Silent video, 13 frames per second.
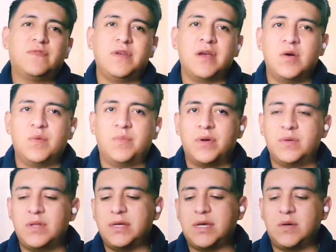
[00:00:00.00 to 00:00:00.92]
for your help, bro.
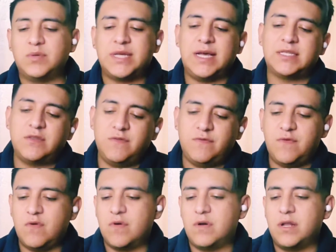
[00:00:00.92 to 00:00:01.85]
Like, I was asking
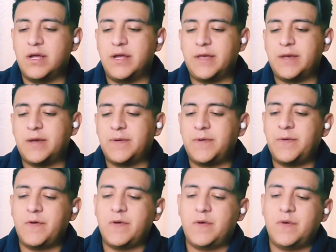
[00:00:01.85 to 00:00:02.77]
for like
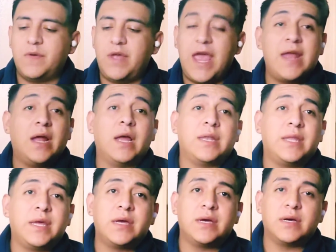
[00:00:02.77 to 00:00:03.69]
an
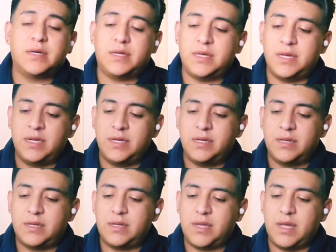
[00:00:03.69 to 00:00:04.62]
idea,
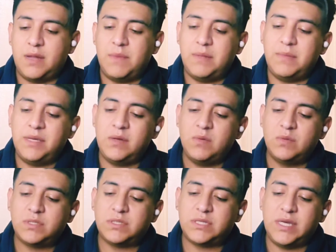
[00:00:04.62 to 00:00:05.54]
and maybe he
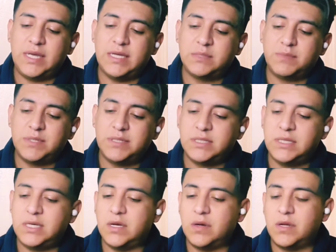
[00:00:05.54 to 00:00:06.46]
is
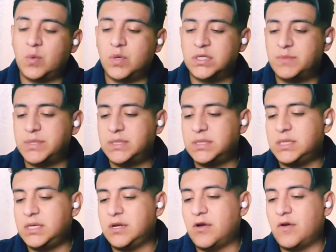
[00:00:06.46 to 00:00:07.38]
busy, or he was
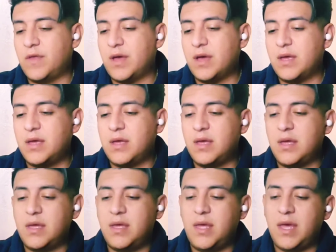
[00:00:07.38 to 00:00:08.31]
busy and all that.
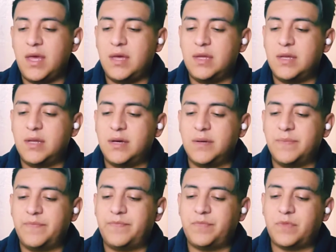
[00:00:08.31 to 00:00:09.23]
And
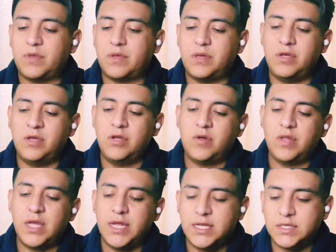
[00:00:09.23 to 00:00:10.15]

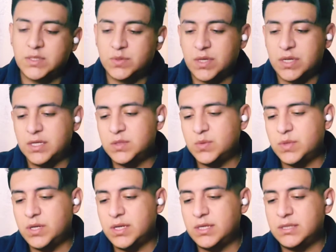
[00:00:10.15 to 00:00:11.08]
it is
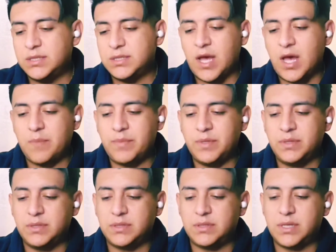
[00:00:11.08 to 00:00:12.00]
what it is. It
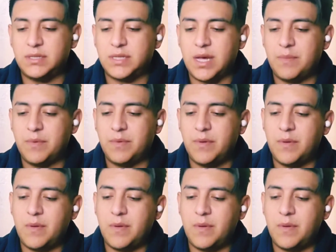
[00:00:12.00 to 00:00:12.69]
happens. Things happen.